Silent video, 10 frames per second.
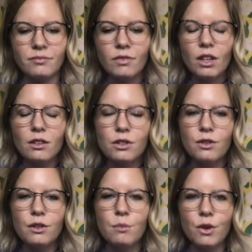So
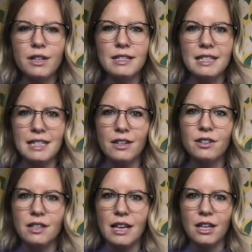the more details
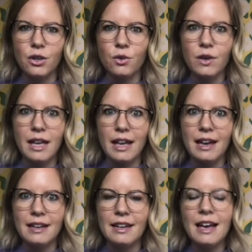that you
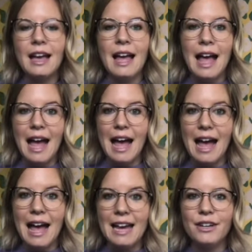can
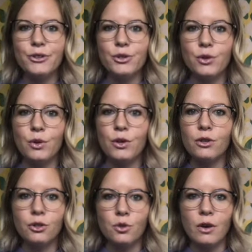add to your
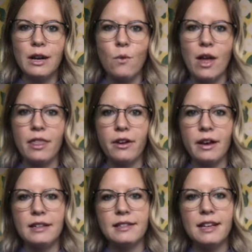story, whether
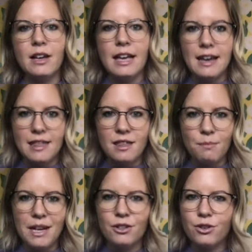it's in the
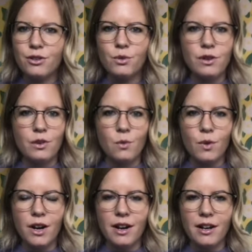pictures or the
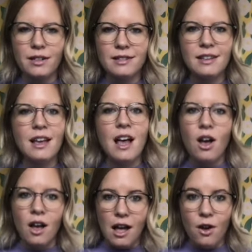words,
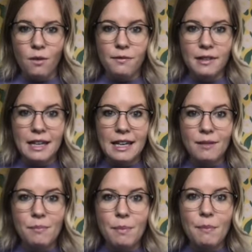
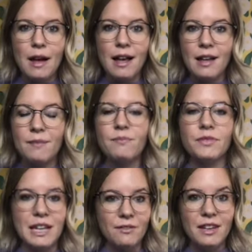hopefully,
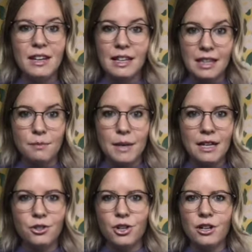definitely the
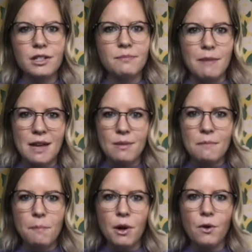pictures, maybe
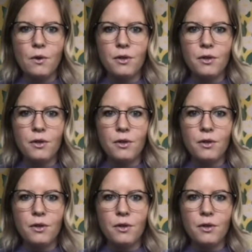both,